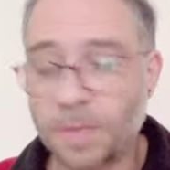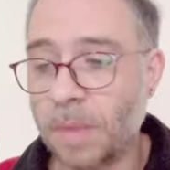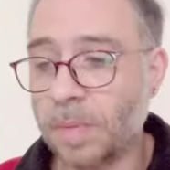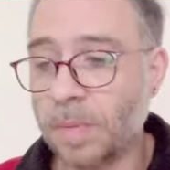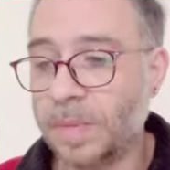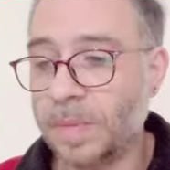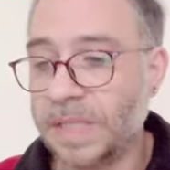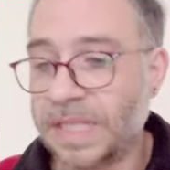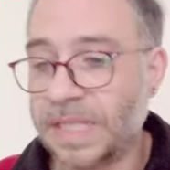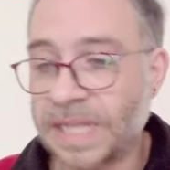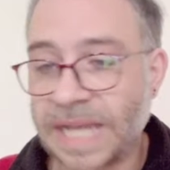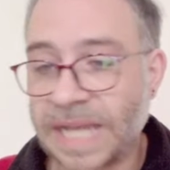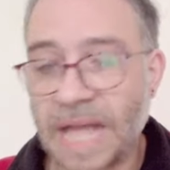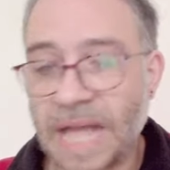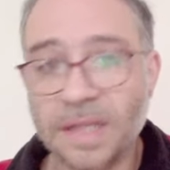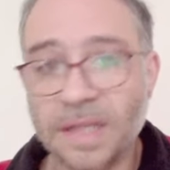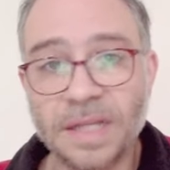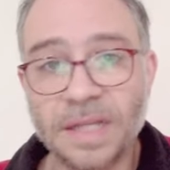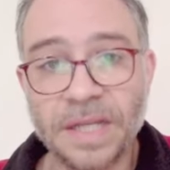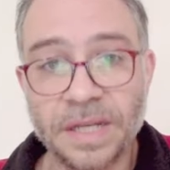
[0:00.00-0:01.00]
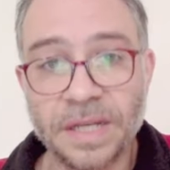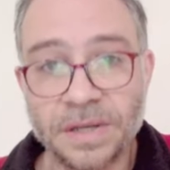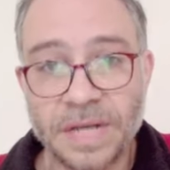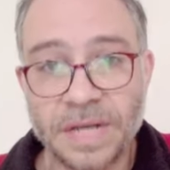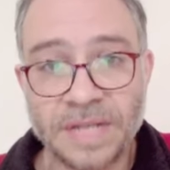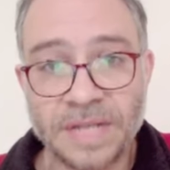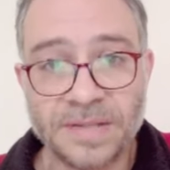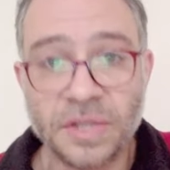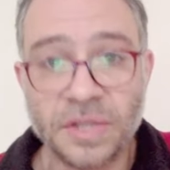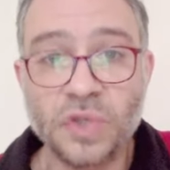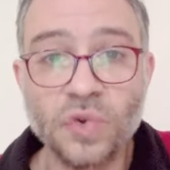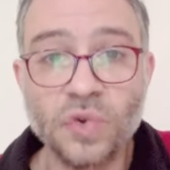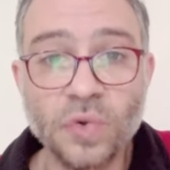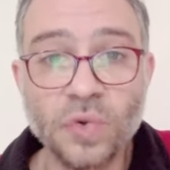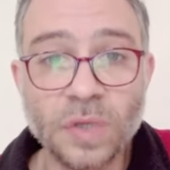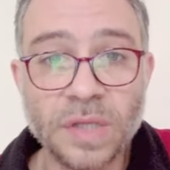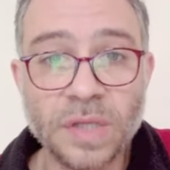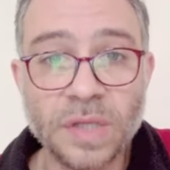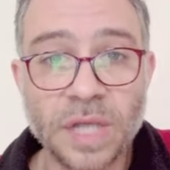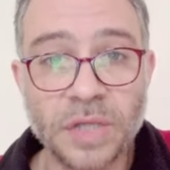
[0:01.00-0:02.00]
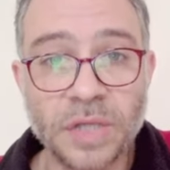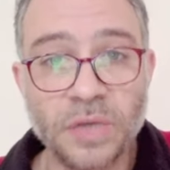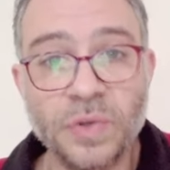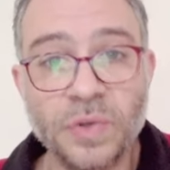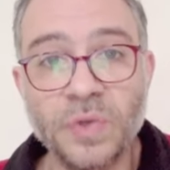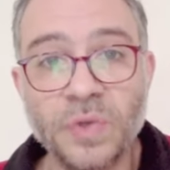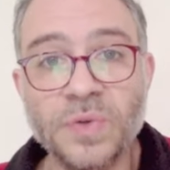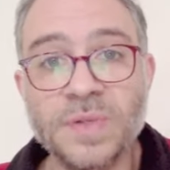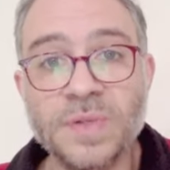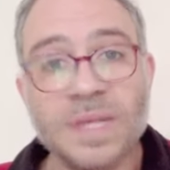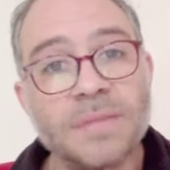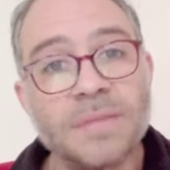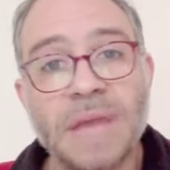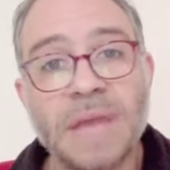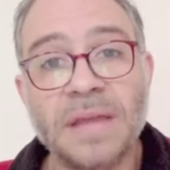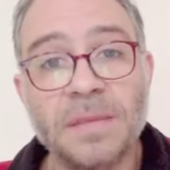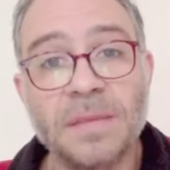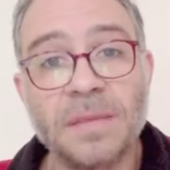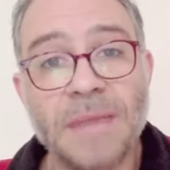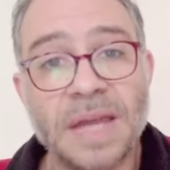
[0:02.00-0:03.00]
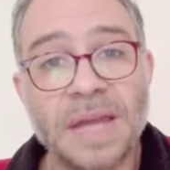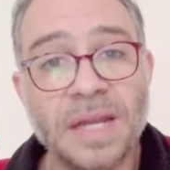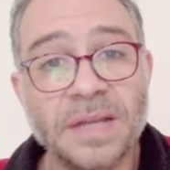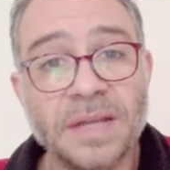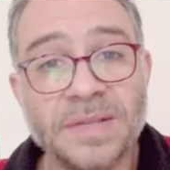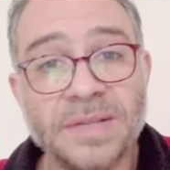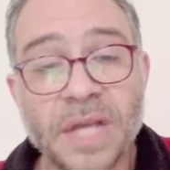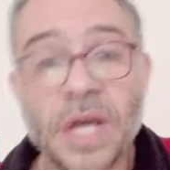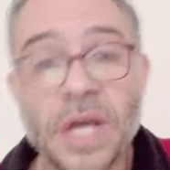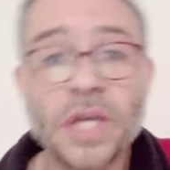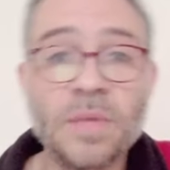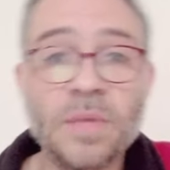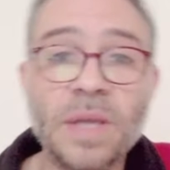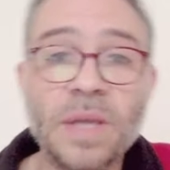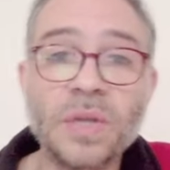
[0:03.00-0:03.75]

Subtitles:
You probably need a calculator. That's a tool that you use in mathematics.